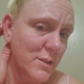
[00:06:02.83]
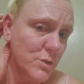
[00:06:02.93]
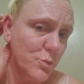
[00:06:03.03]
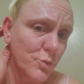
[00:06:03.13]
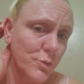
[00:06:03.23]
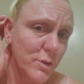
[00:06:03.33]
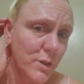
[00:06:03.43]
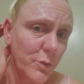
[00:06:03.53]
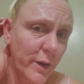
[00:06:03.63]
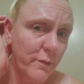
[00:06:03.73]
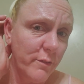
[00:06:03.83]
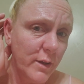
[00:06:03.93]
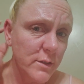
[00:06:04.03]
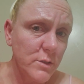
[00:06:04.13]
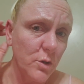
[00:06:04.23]
this really great
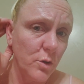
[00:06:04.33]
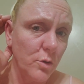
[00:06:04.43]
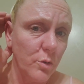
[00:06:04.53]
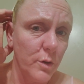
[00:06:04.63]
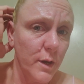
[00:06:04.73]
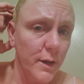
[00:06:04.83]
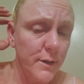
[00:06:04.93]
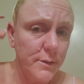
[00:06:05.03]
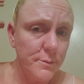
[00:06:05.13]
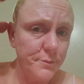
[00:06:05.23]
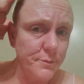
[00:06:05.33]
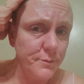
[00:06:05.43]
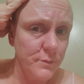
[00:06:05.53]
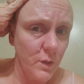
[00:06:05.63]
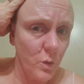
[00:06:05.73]
VSO,
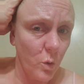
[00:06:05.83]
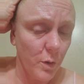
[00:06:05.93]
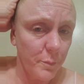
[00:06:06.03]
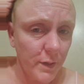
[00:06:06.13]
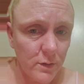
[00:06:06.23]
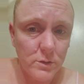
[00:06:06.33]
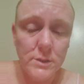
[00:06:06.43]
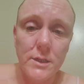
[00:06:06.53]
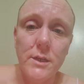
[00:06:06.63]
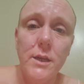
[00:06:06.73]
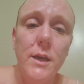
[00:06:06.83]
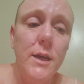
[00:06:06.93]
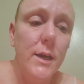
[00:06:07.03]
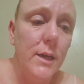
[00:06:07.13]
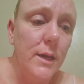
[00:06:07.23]
Court Pendleton.
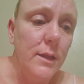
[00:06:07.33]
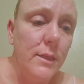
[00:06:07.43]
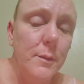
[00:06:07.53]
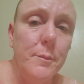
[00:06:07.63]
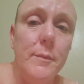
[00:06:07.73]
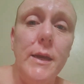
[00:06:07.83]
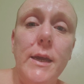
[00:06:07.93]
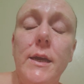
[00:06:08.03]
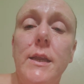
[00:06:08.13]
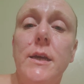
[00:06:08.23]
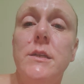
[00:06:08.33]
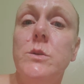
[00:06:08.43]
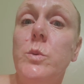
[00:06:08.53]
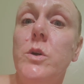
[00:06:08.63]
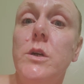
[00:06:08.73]
The man has
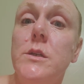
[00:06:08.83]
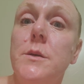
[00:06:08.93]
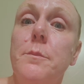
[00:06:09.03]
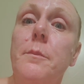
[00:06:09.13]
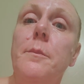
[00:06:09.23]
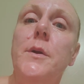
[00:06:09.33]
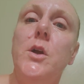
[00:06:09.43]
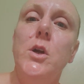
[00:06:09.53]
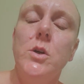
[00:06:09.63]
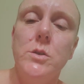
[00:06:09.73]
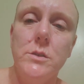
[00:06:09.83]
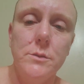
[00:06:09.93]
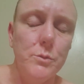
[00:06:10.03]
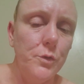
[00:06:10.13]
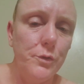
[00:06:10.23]
worked miracles,
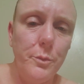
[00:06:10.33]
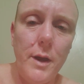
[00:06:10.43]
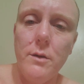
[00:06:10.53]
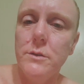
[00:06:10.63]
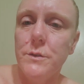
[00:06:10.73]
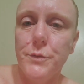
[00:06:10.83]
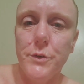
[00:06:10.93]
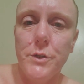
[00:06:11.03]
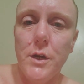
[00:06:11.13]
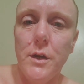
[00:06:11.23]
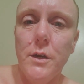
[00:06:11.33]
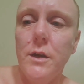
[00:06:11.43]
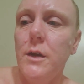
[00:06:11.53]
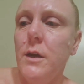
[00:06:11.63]
moved mountains for Doug.